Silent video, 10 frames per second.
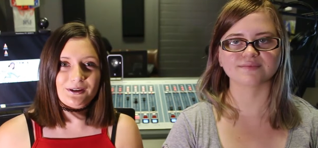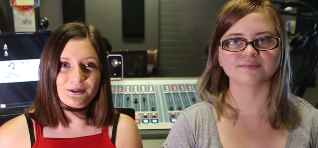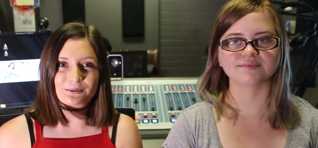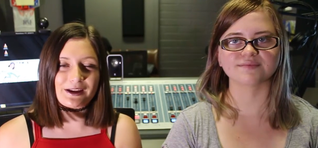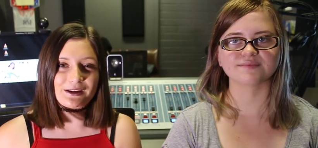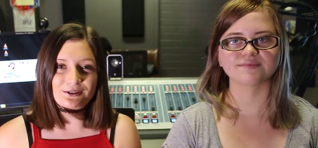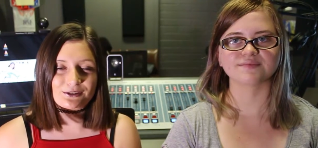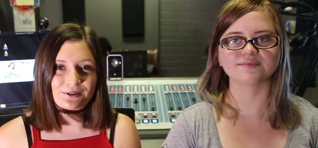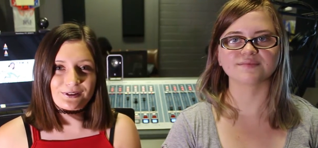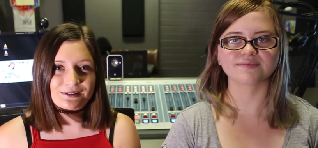Speaker 1: a radio
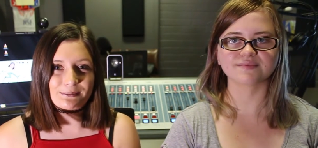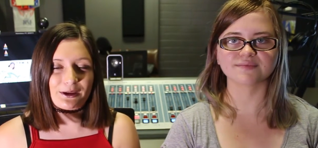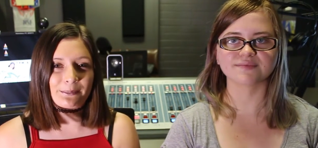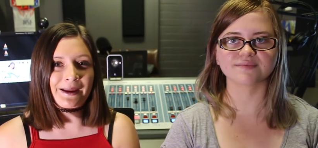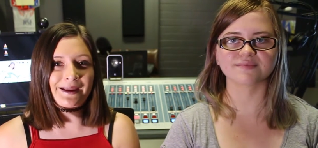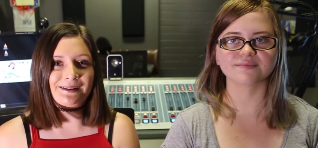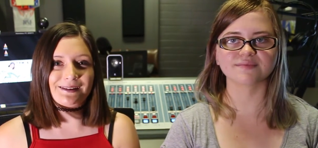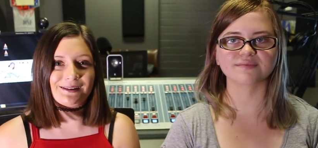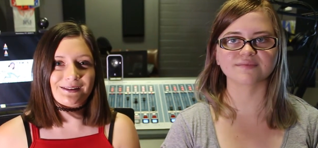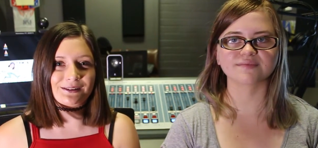show that's being made
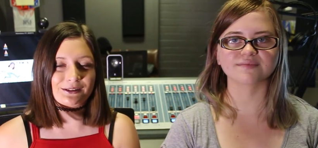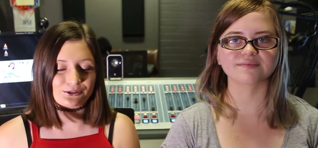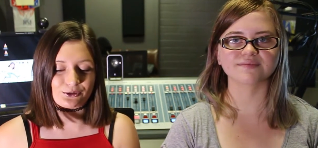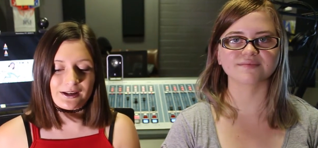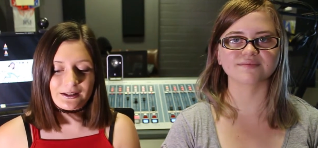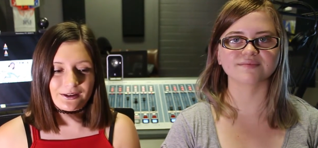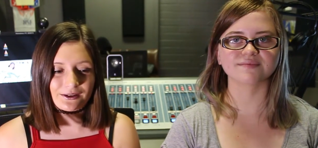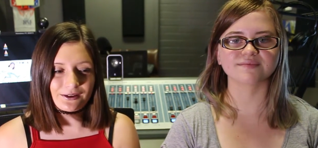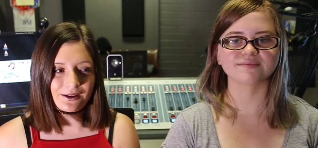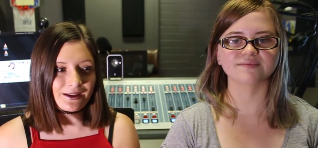in
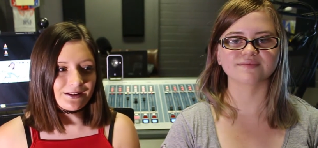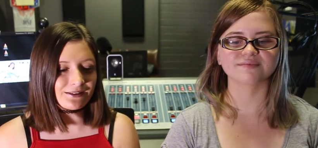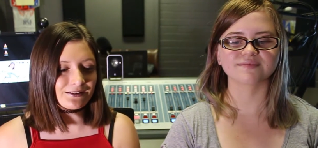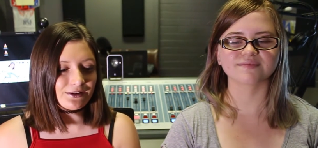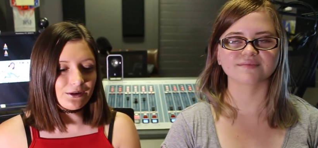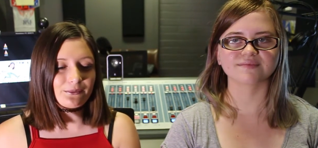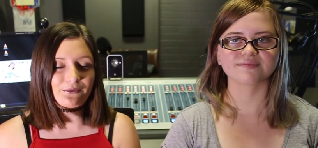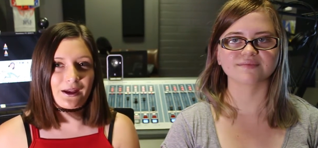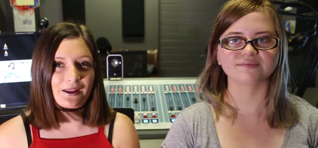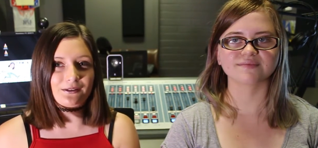Australia. And
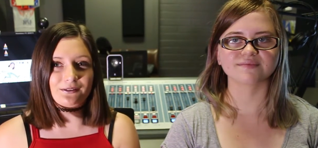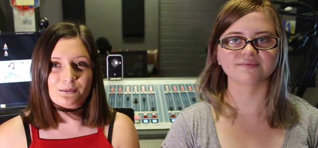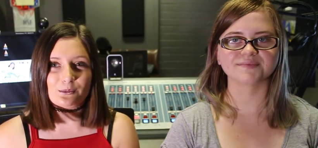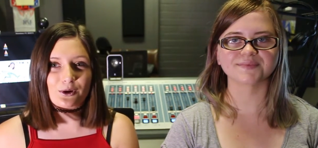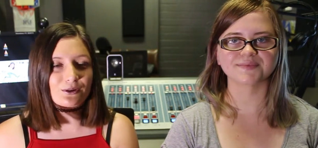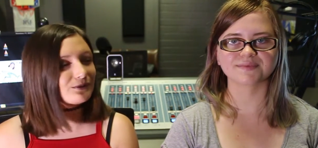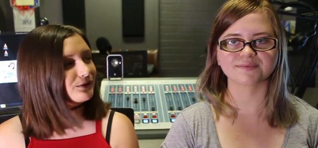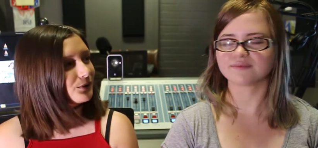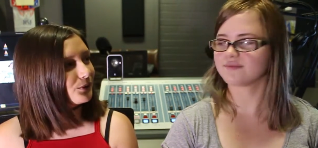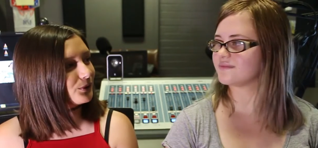we've had, what,
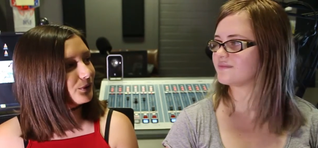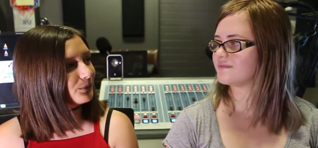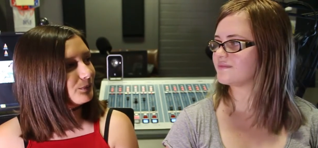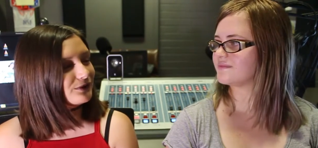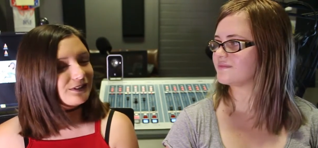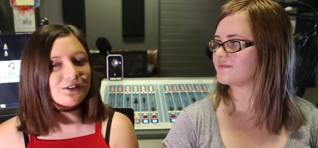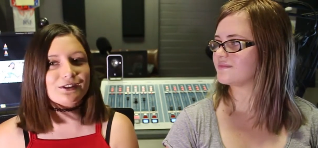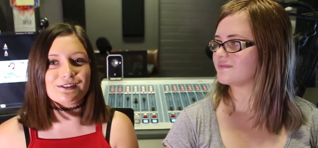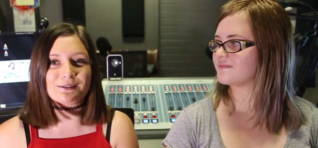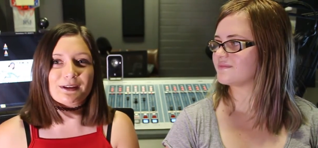two
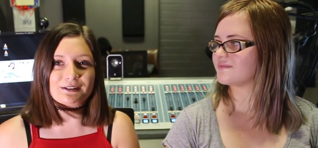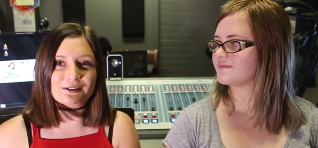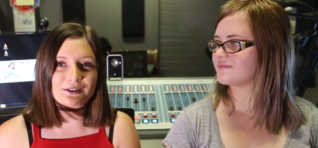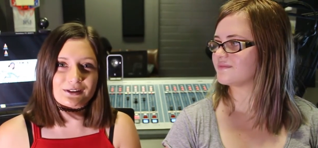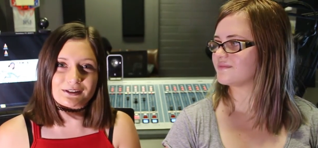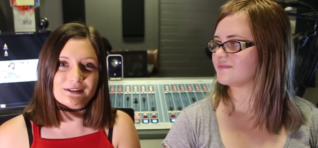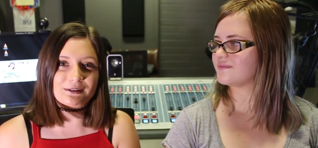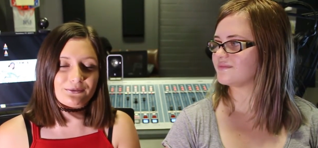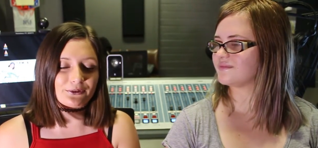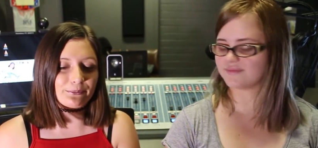musicians message us
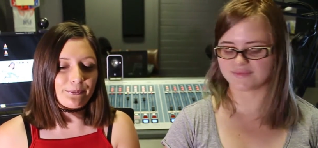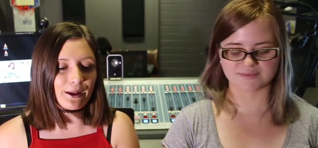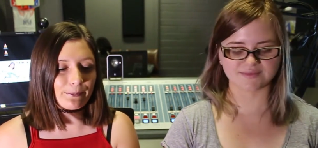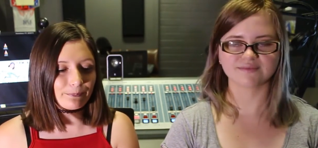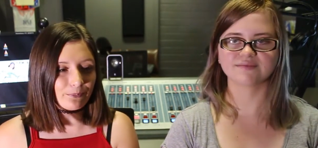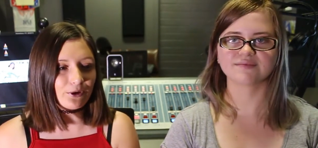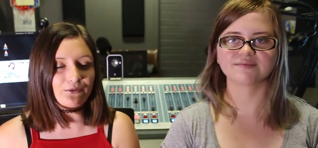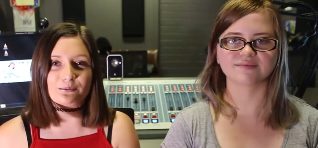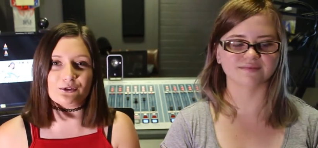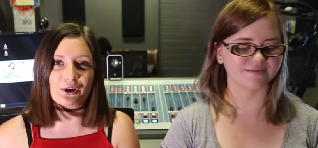from um, one
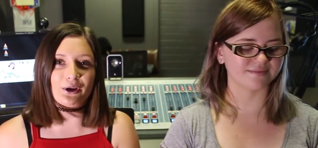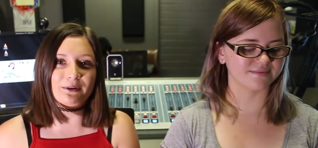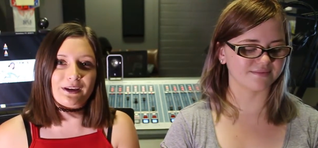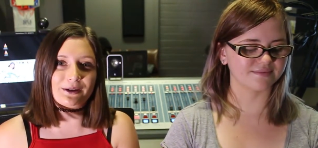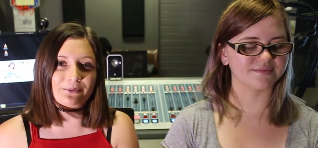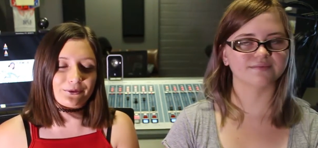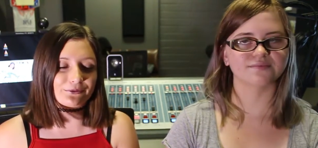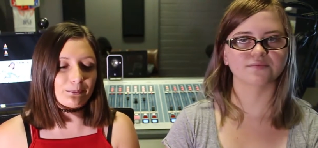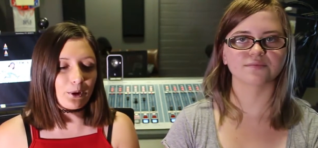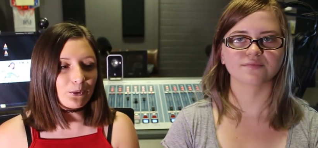from Germany and one
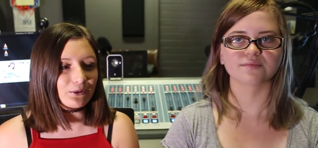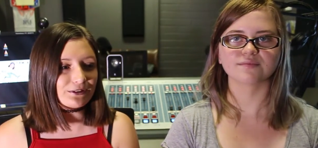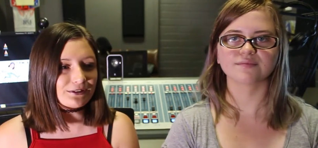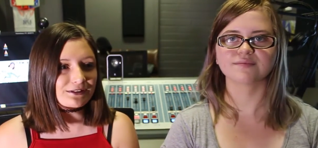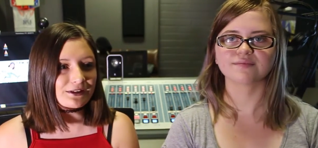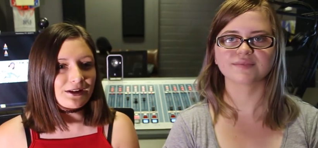from Poland.